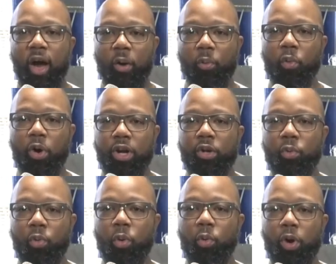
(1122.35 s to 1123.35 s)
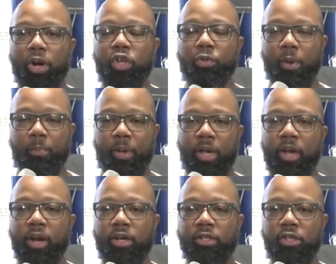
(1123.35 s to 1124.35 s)
what are you
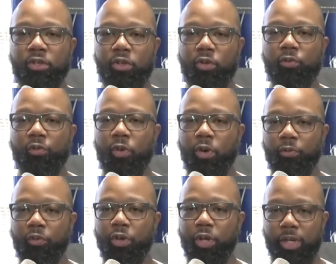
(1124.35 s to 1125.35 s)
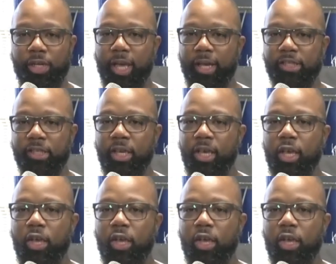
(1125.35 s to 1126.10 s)
prepared to do for your next.